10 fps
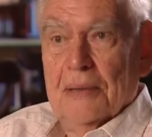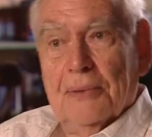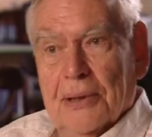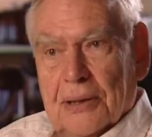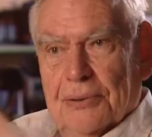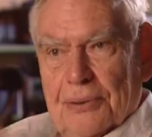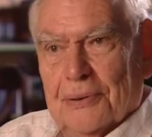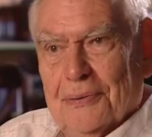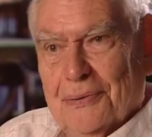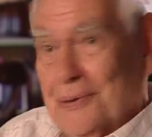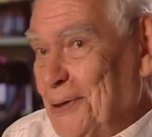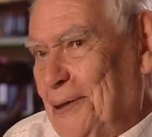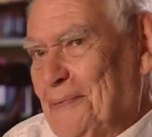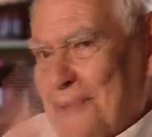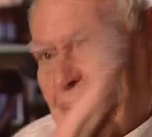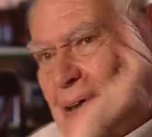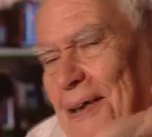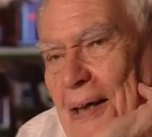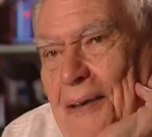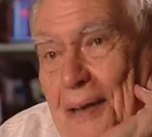But that's a sort of dream. But
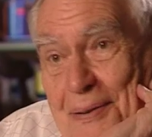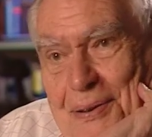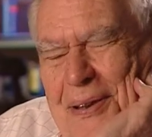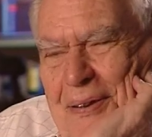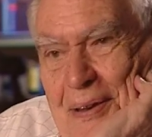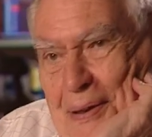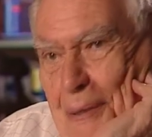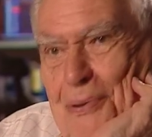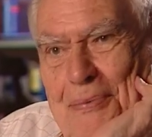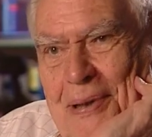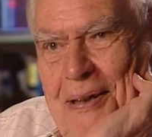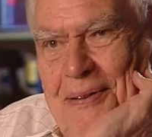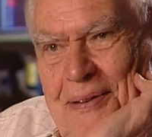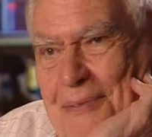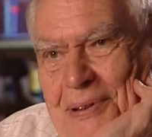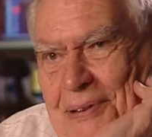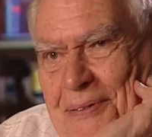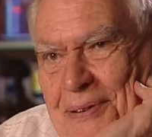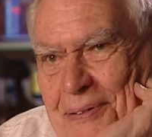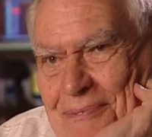I'd like to see that come about. I really would.